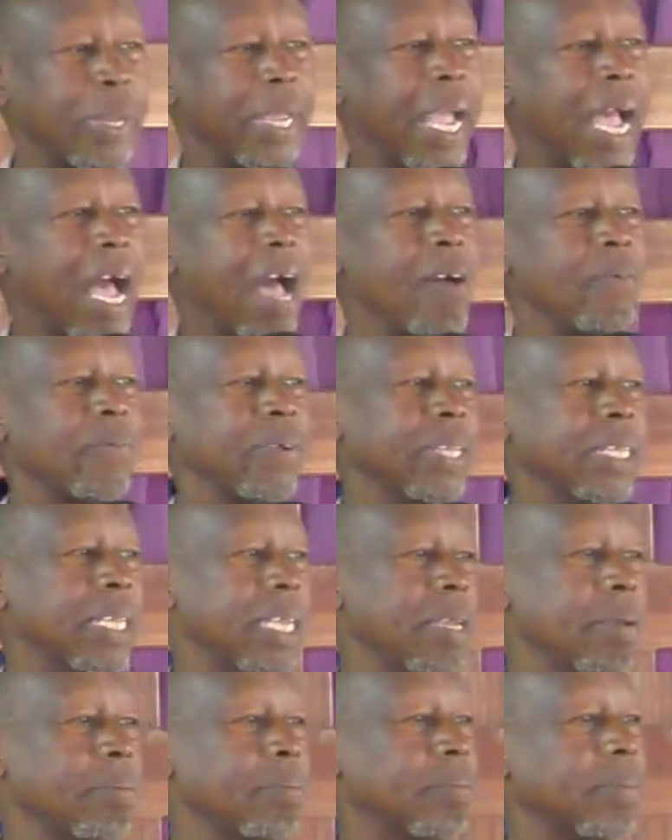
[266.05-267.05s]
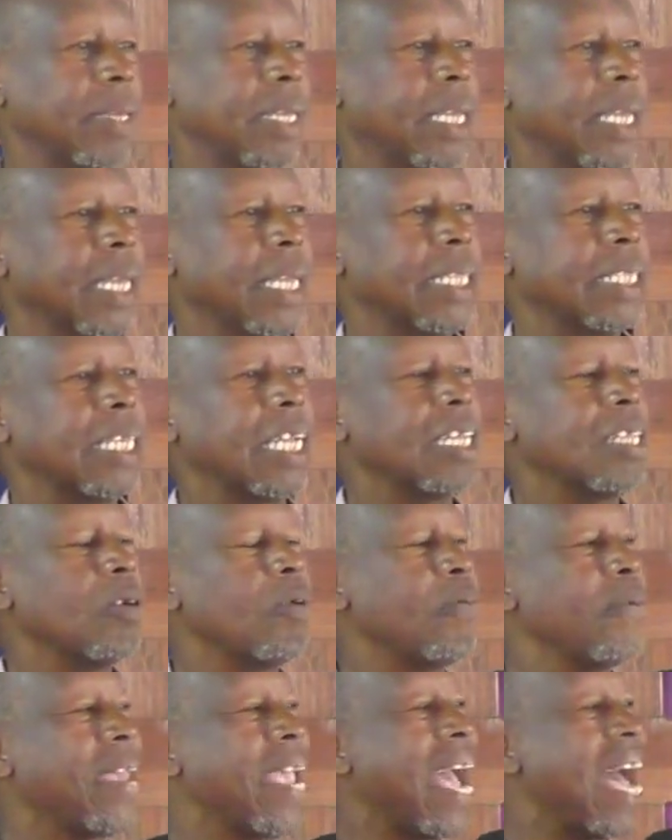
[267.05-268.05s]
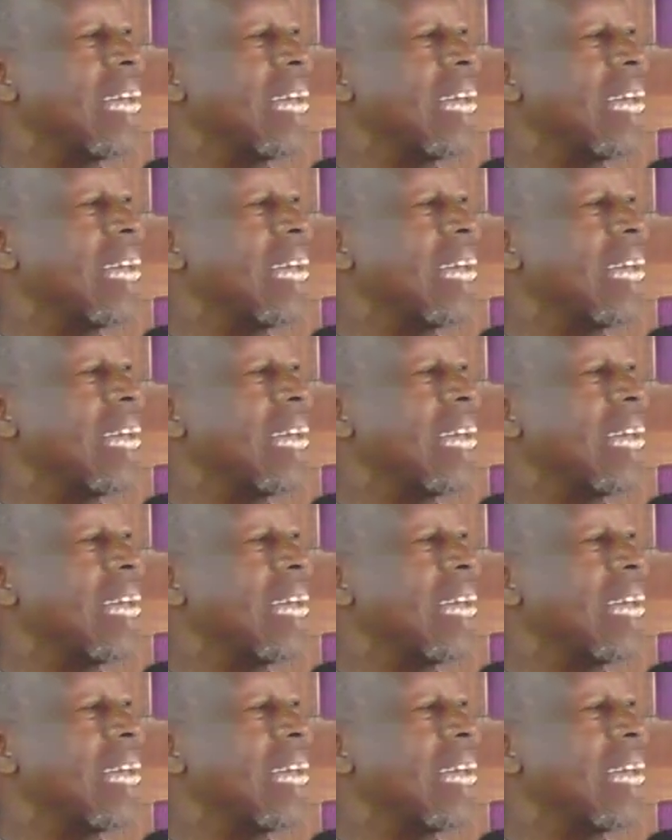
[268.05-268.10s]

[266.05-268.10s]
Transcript: we have in Him, that if we